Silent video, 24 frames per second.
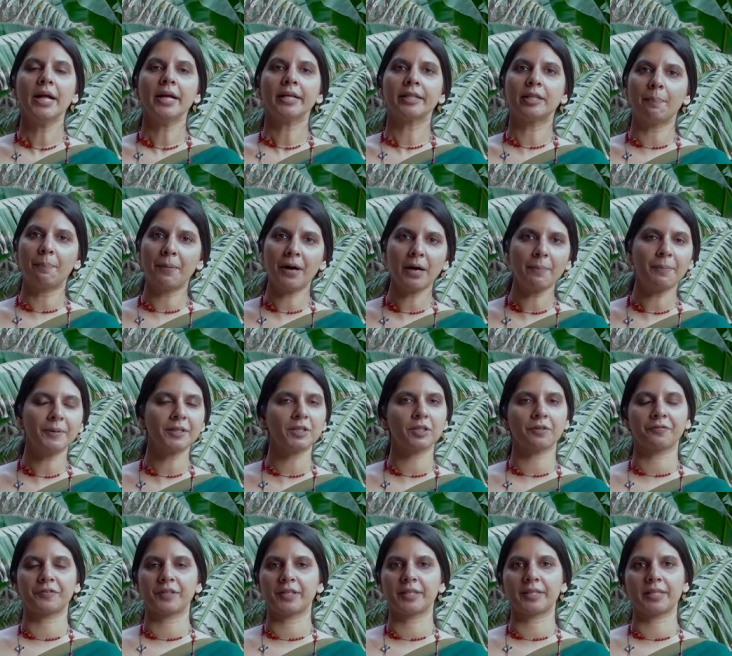The purpose
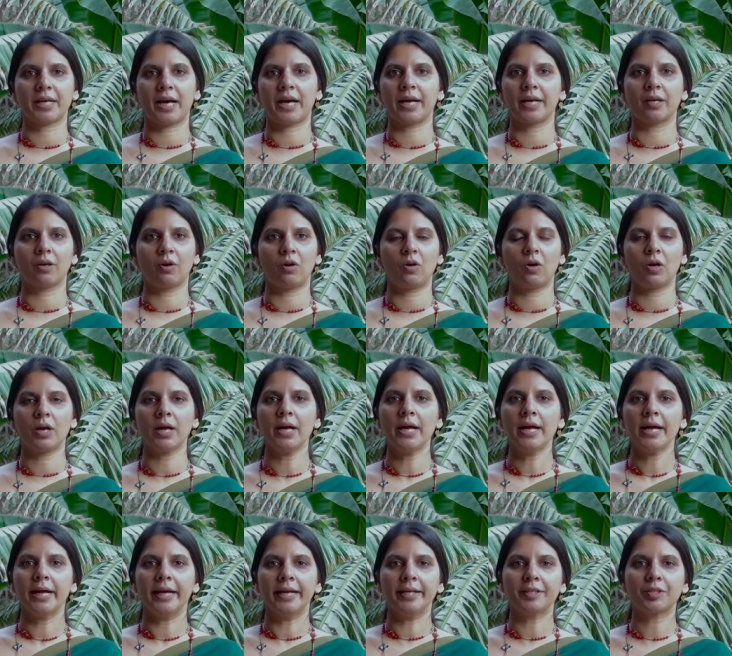of this dialogue
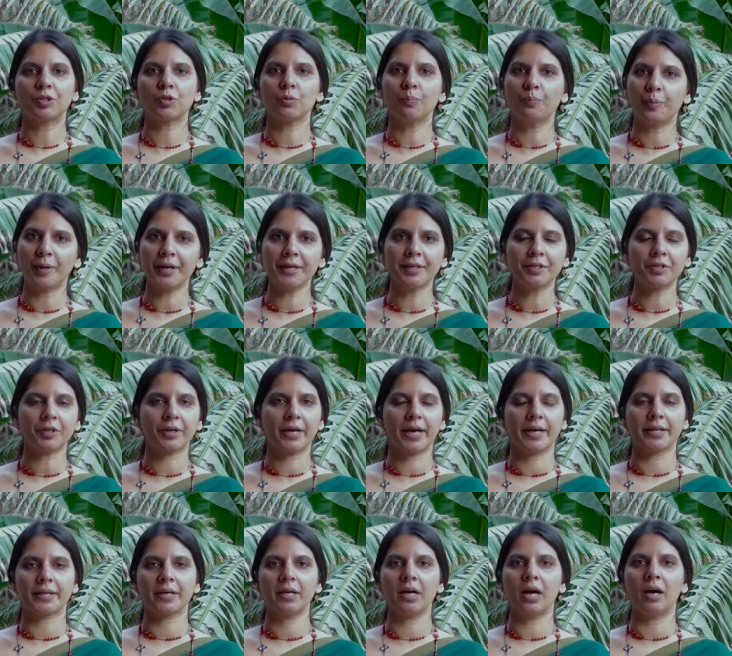is to bring
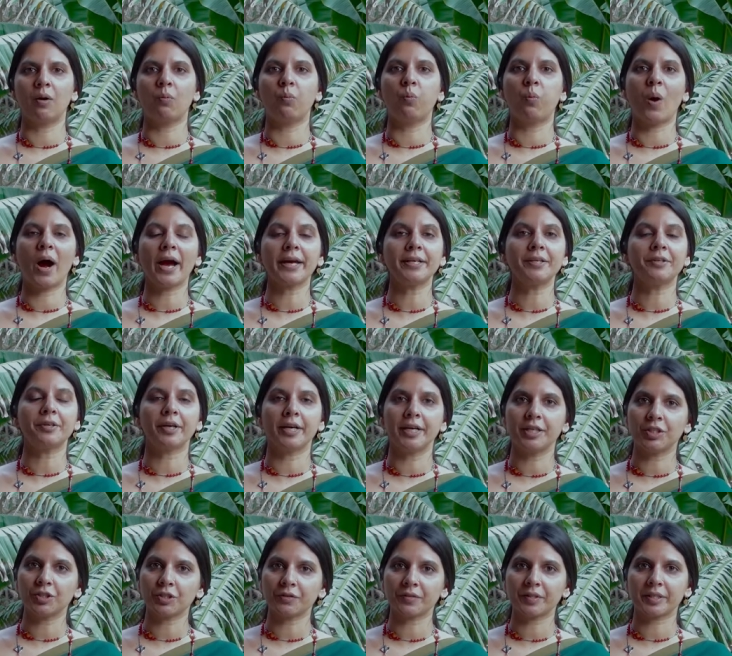together a wide
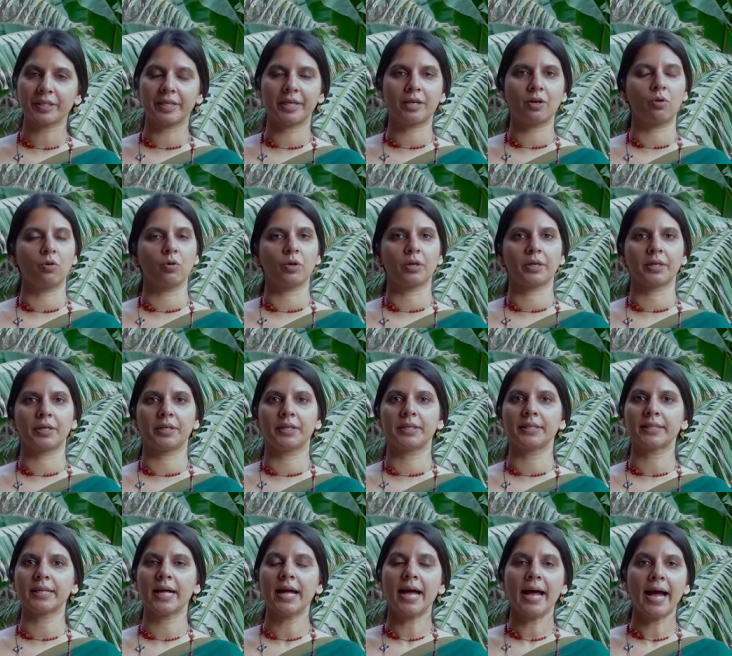range of
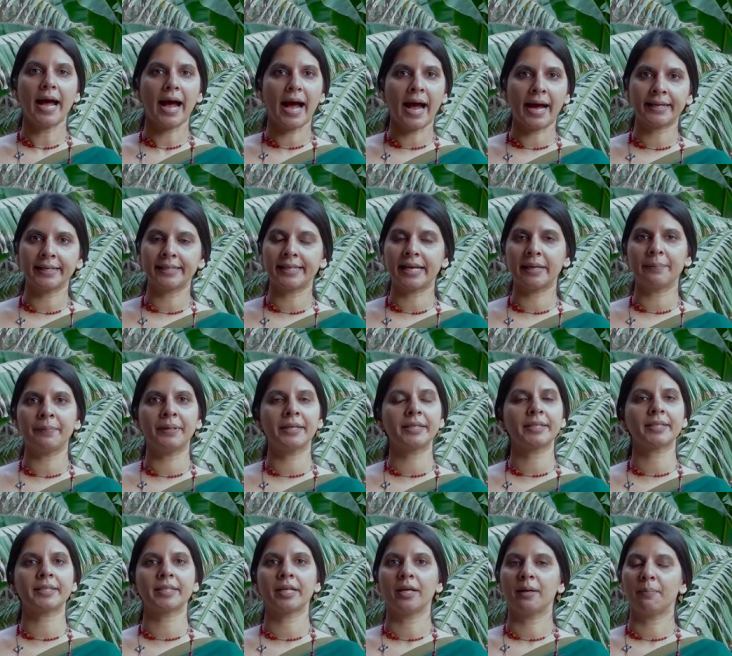stakeholders,
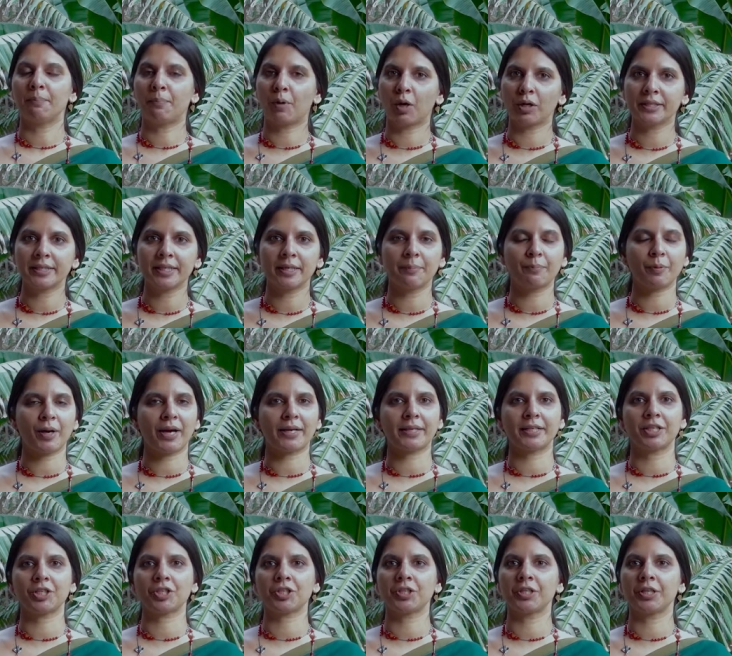academics, policy
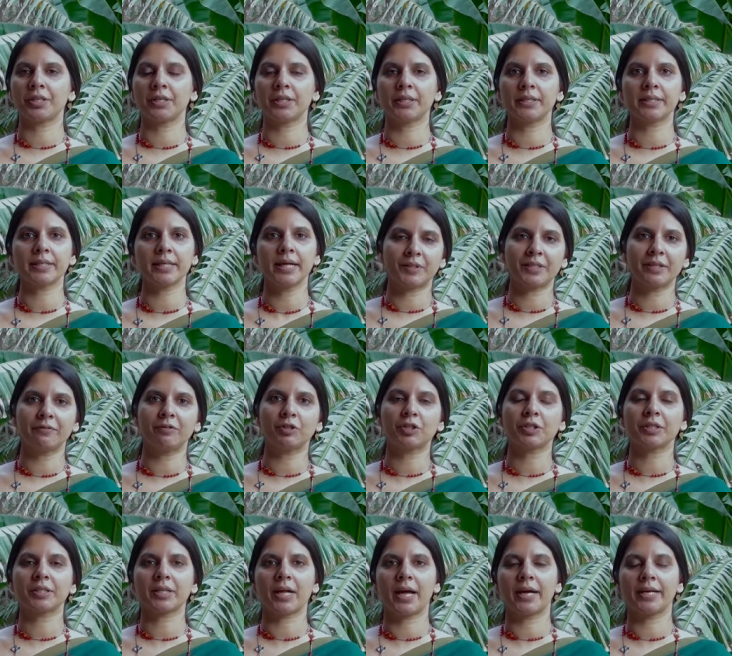practitioners, civil
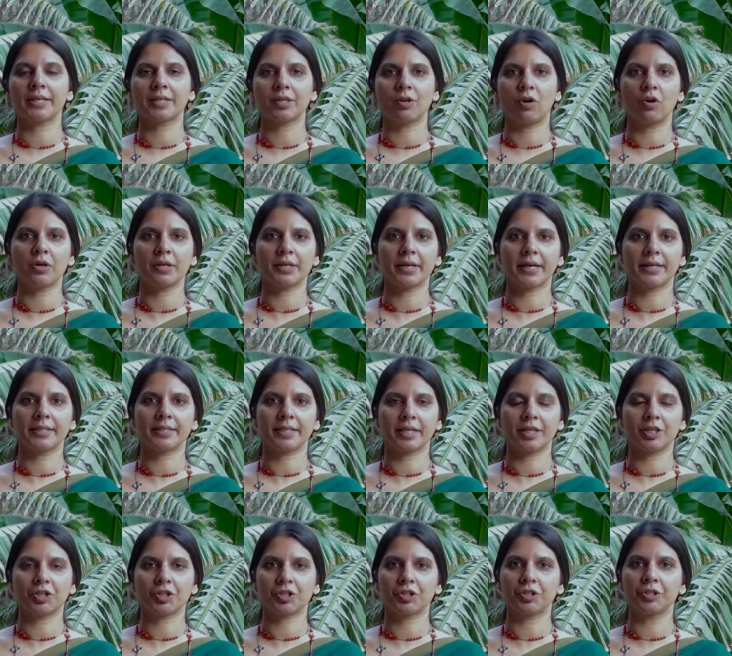society
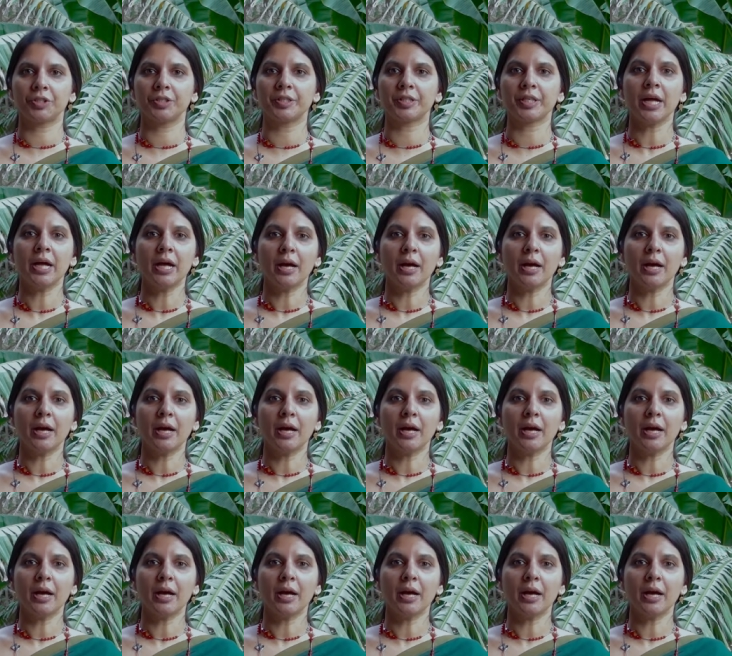organizations,